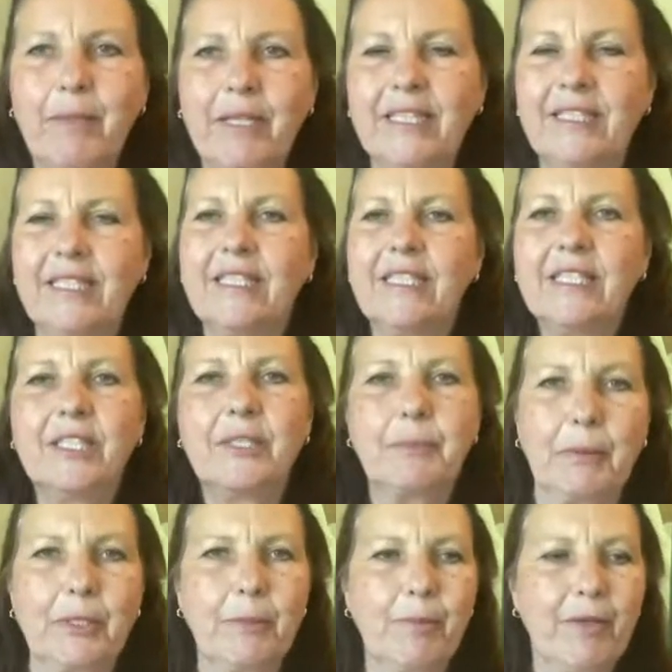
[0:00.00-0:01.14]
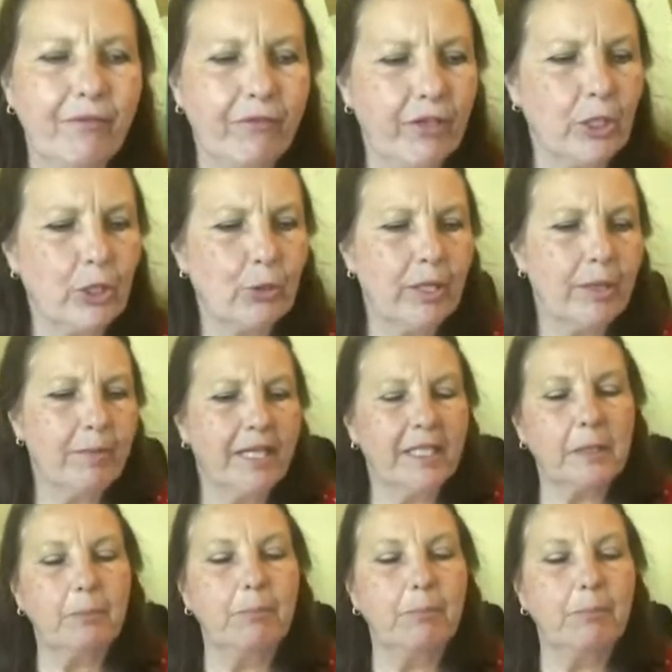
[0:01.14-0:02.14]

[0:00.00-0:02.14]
because this is supposed to be for under 20 minutes.